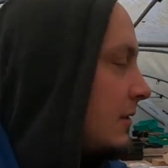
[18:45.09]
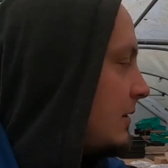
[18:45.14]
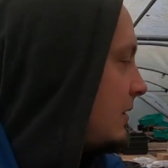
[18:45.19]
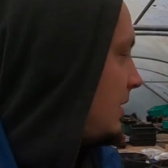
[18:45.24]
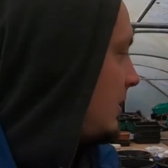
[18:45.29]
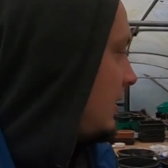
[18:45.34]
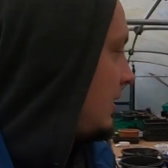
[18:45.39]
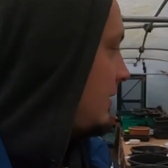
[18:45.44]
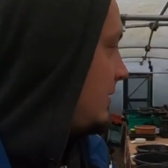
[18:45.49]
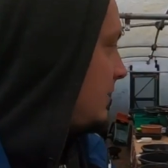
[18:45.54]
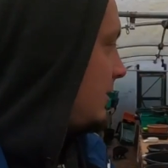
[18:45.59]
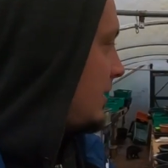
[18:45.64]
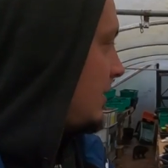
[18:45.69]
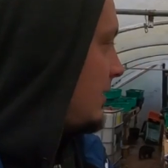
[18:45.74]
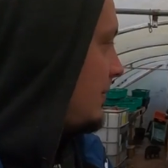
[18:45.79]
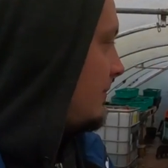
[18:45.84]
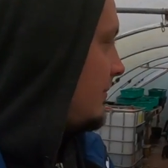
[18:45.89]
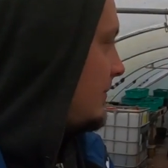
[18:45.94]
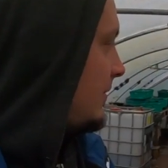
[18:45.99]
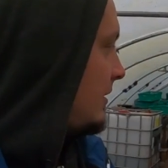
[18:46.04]

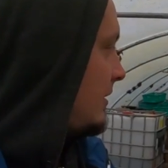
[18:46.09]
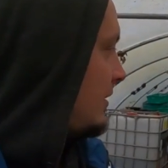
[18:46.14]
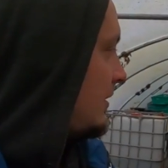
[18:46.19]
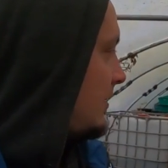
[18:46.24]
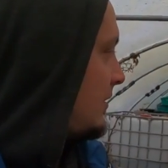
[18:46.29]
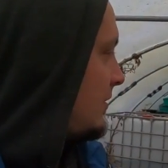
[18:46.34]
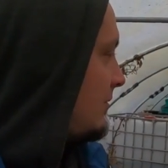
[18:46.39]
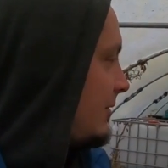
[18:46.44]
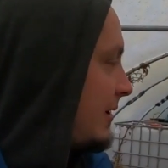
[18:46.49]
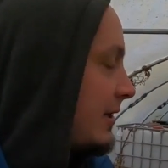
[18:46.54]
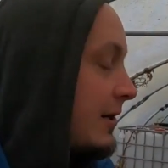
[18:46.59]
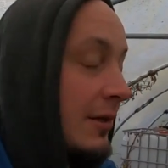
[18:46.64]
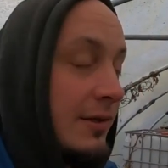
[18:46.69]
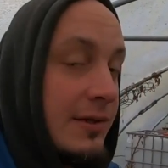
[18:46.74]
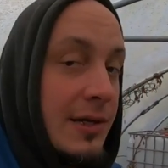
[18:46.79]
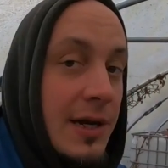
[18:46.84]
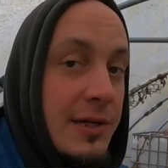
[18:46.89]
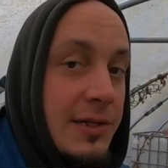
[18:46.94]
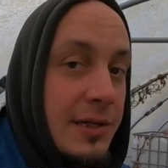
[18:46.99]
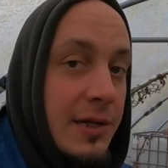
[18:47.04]
And we got
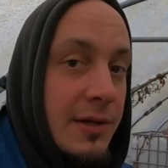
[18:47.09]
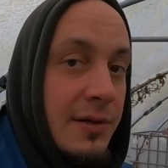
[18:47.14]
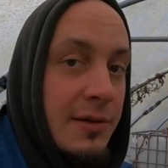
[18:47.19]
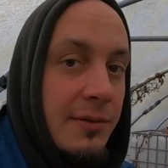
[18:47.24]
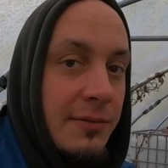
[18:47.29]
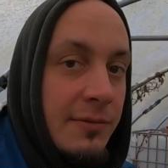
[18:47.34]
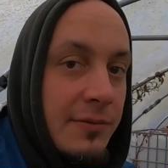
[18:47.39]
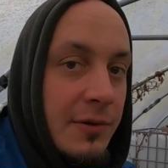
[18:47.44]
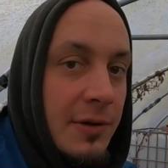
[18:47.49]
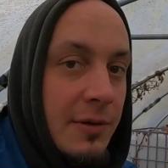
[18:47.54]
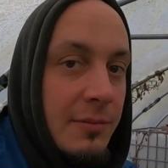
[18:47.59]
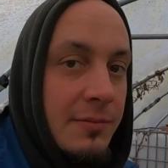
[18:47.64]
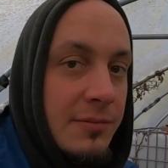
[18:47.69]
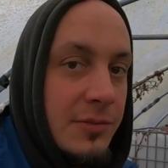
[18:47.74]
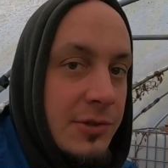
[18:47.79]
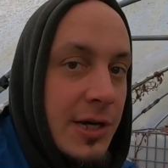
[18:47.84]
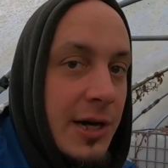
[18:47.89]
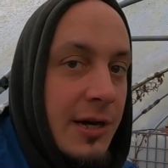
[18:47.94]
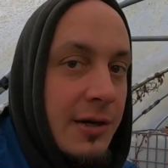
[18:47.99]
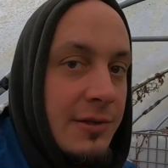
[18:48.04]
the idea from
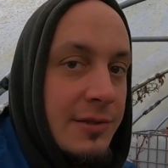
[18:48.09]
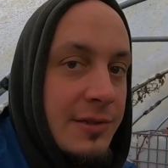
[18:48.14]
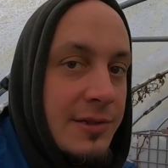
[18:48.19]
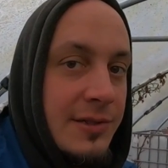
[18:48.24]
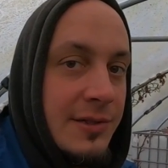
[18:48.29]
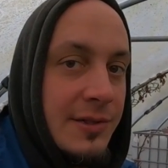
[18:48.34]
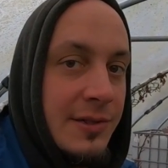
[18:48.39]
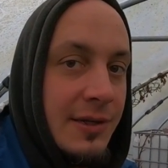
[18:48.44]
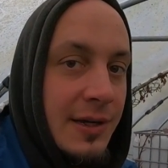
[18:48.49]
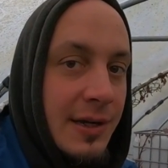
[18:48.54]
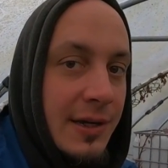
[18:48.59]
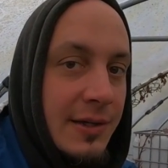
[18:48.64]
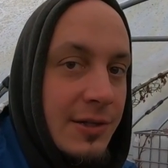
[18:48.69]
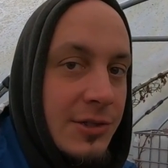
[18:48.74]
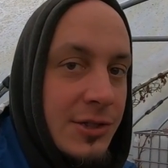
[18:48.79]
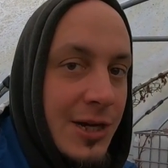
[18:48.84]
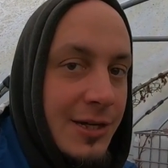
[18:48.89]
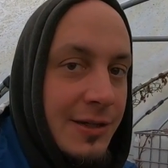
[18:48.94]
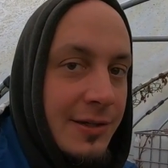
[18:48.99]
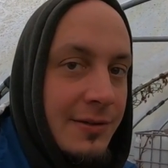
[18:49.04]
Charles and
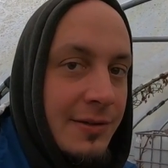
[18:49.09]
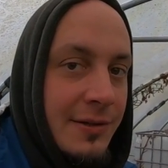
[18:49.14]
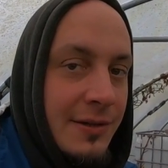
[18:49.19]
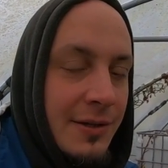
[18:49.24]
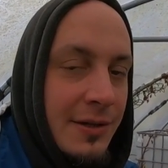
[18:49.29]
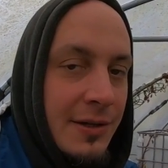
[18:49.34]
Shannon